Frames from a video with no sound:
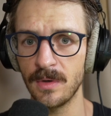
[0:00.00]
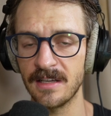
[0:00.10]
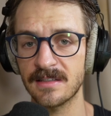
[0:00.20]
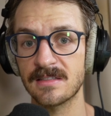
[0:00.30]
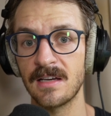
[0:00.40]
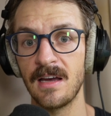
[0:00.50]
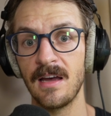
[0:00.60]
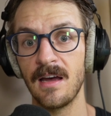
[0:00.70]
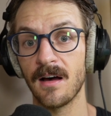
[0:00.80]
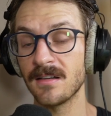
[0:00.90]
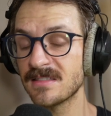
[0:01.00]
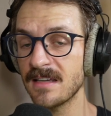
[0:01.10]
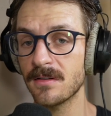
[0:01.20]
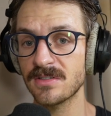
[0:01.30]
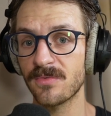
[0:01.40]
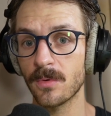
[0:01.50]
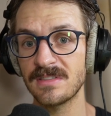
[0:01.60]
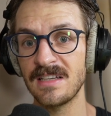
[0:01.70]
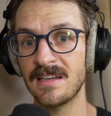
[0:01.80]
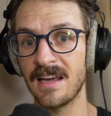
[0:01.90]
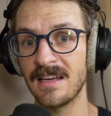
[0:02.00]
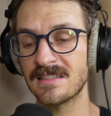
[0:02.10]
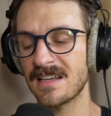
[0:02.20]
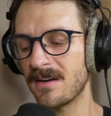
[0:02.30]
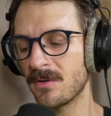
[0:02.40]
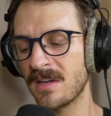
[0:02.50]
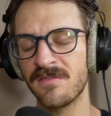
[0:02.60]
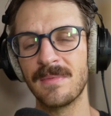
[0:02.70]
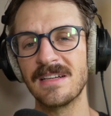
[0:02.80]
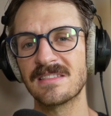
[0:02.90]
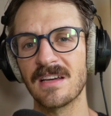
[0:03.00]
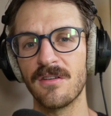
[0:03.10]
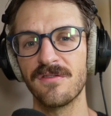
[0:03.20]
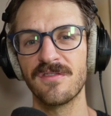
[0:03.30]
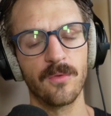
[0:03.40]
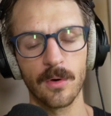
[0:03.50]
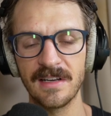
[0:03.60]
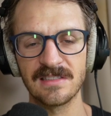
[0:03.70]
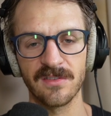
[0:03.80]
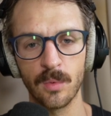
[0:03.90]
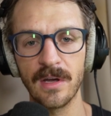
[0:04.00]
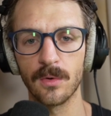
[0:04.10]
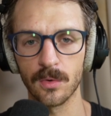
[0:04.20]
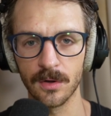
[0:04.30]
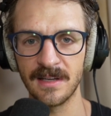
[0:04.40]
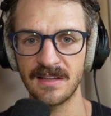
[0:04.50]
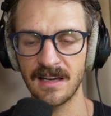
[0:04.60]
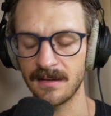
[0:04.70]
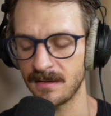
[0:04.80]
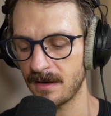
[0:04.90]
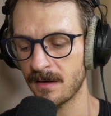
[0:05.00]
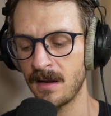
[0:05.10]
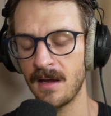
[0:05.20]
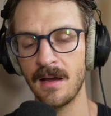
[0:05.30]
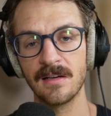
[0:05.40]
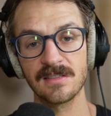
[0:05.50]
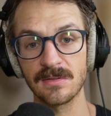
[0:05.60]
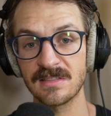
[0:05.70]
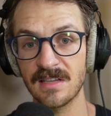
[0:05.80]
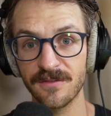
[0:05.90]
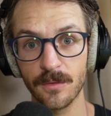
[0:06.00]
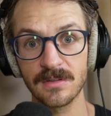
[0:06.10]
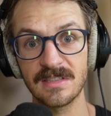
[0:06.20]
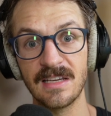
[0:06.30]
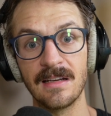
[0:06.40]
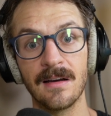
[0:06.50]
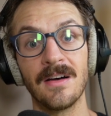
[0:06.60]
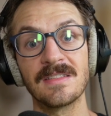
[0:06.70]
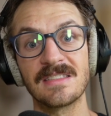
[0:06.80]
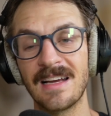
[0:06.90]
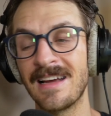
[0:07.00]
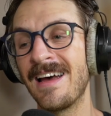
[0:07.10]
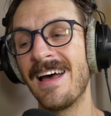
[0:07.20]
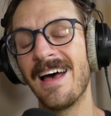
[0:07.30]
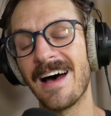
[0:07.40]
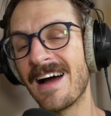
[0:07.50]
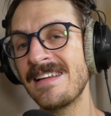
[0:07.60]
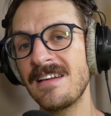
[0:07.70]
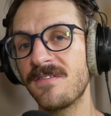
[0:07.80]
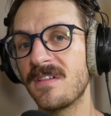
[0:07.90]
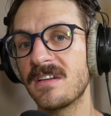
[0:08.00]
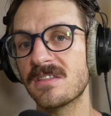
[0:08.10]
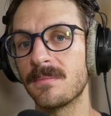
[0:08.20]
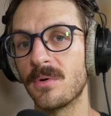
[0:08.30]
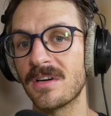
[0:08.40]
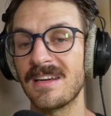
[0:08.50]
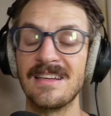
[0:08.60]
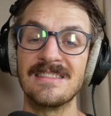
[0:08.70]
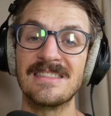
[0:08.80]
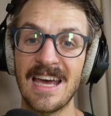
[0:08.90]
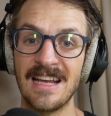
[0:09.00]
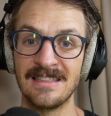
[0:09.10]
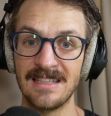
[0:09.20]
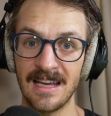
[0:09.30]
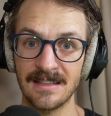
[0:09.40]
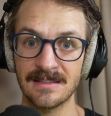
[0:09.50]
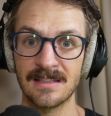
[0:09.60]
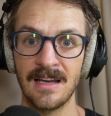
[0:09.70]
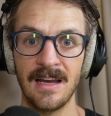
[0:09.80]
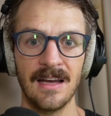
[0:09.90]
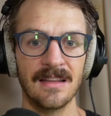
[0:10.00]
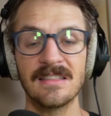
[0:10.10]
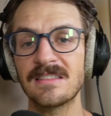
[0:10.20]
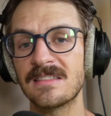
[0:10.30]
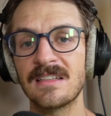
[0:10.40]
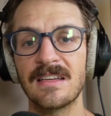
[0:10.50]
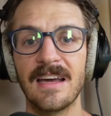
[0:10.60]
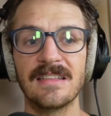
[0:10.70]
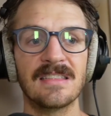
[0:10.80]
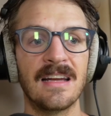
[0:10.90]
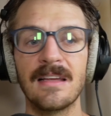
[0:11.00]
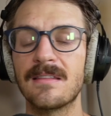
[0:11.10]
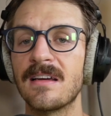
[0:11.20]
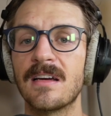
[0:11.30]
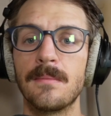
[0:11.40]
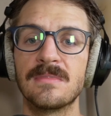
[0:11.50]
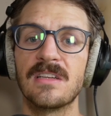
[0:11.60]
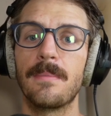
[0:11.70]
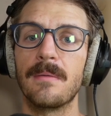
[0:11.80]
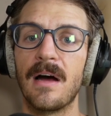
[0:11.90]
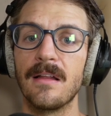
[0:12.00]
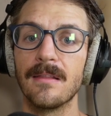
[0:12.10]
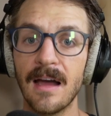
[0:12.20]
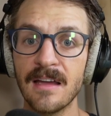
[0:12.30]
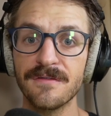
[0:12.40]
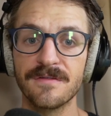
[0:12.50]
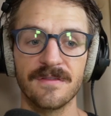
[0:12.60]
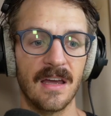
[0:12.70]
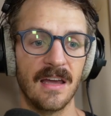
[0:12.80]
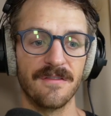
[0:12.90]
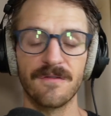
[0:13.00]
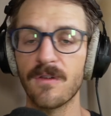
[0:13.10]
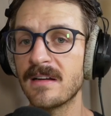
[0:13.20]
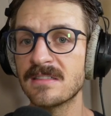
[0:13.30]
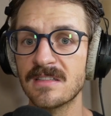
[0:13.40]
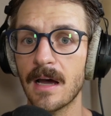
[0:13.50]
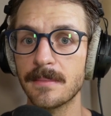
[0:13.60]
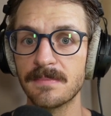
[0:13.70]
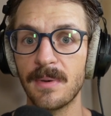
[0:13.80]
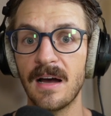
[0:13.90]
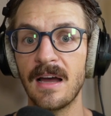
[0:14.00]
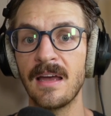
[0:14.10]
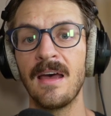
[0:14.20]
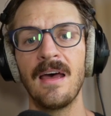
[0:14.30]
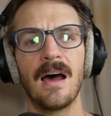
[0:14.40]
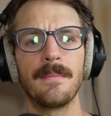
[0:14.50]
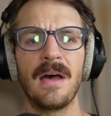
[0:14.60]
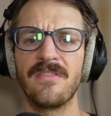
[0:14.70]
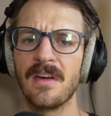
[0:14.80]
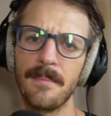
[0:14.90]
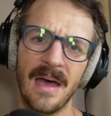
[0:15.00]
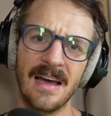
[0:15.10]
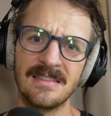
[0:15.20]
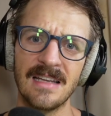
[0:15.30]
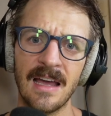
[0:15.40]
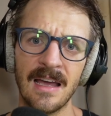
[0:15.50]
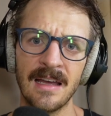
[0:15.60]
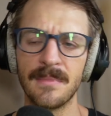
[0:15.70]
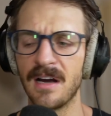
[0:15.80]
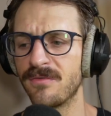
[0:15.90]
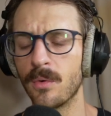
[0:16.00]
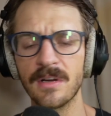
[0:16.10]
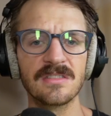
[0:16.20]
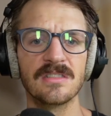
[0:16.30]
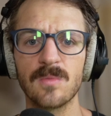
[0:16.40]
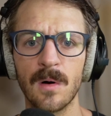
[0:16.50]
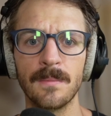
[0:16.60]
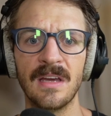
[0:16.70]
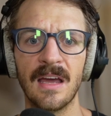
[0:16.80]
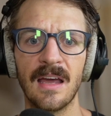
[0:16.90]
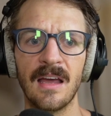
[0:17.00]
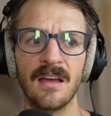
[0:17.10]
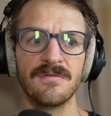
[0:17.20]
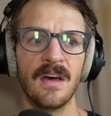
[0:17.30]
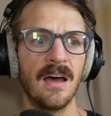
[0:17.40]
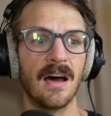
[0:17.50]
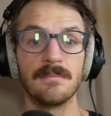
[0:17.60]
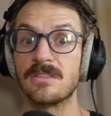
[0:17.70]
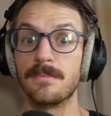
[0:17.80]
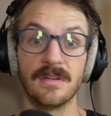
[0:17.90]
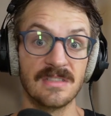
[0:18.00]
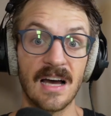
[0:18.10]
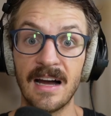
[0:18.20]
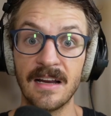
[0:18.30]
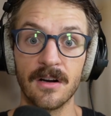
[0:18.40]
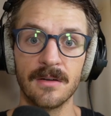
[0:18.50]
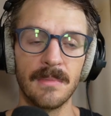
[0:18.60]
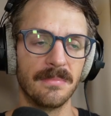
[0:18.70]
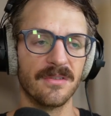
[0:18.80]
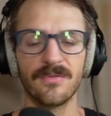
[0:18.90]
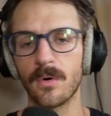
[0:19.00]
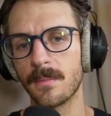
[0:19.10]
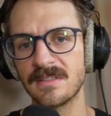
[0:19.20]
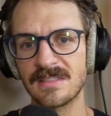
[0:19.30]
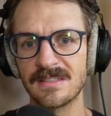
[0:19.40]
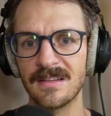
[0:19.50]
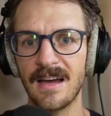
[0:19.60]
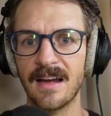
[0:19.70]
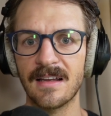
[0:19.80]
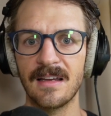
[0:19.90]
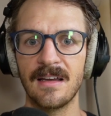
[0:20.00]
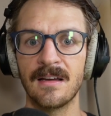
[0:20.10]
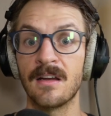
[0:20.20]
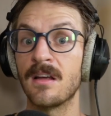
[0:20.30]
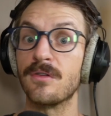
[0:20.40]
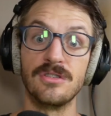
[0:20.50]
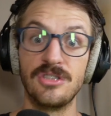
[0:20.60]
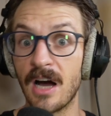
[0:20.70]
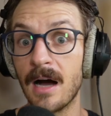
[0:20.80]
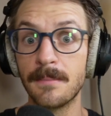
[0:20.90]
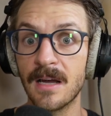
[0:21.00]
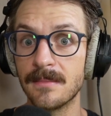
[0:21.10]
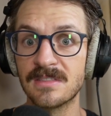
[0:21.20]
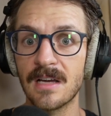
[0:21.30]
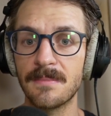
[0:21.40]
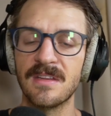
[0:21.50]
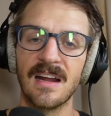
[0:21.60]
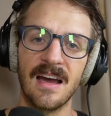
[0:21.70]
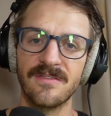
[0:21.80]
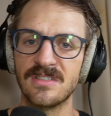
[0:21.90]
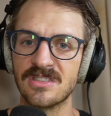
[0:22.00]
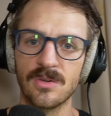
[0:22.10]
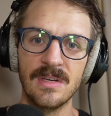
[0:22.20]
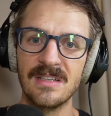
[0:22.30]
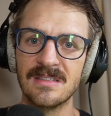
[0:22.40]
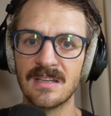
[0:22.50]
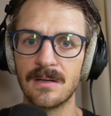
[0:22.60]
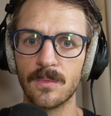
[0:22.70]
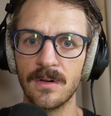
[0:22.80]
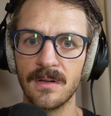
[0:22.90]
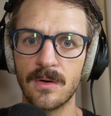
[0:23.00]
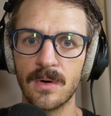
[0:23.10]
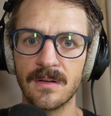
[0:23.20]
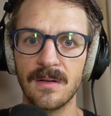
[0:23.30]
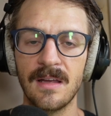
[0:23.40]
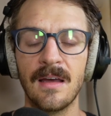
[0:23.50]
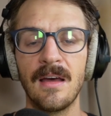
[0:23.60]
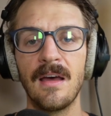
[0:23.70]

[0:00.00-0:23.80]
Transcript: weeks. I'll take those fourteen days and I'll give myself four days of wiggle room at the end there. So instead of fourteen, I'll say, I need to finish the book in ten days. This is in case anything comes up in my life, a friend stops by, I'm having a bad day, my voice just won't behave, I'm super tired, my performance is lacking, another job comes up that I have to squeeze in really quickly.